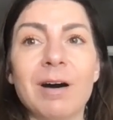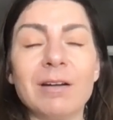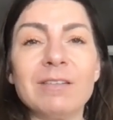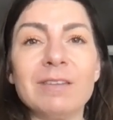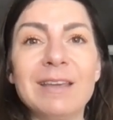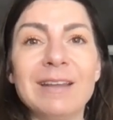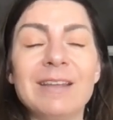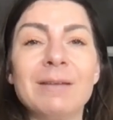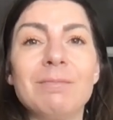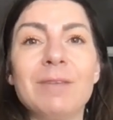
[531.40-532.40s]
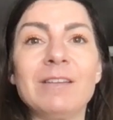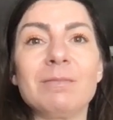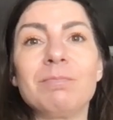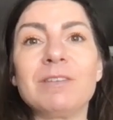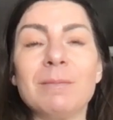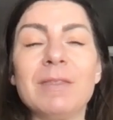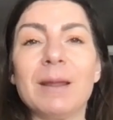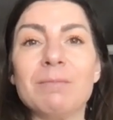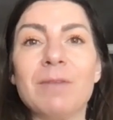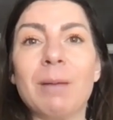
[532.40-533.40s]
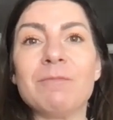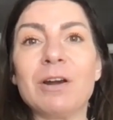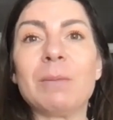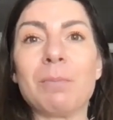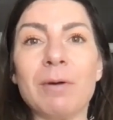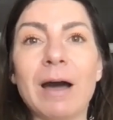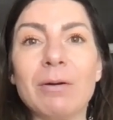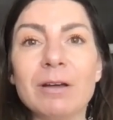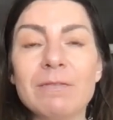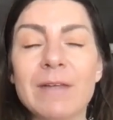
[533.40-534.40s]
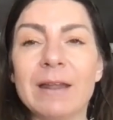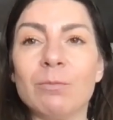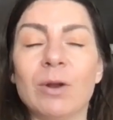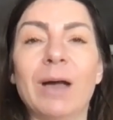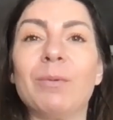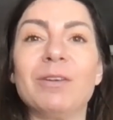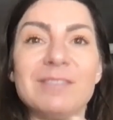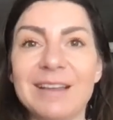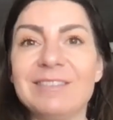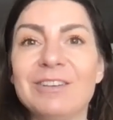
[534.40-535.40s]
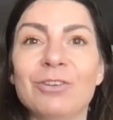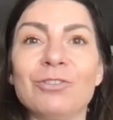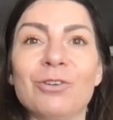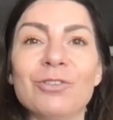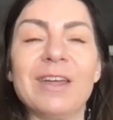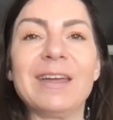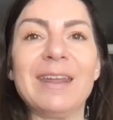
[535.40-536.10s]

honestly, it, it, it's something that I'm, I'm very proud of that when I was 19 years old and I,